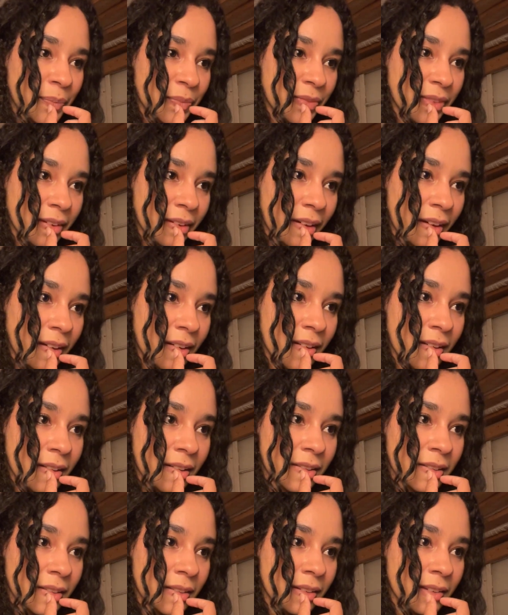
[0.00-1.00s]
Okay.
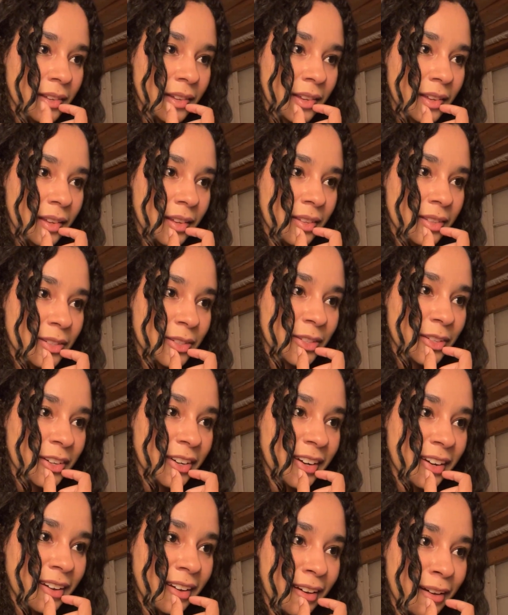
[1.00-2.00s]
So there
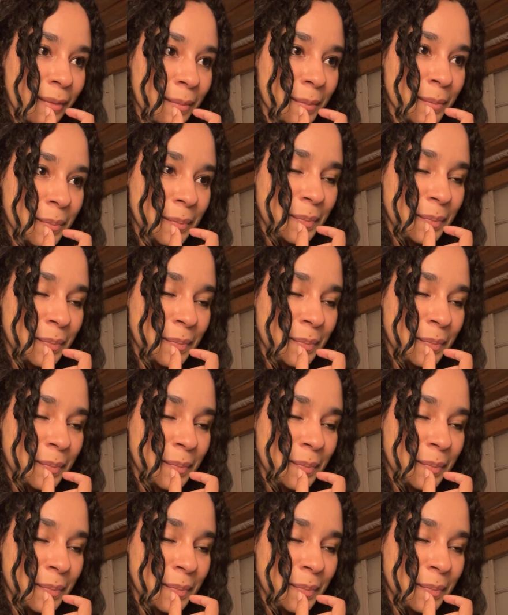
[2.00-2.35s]
I come.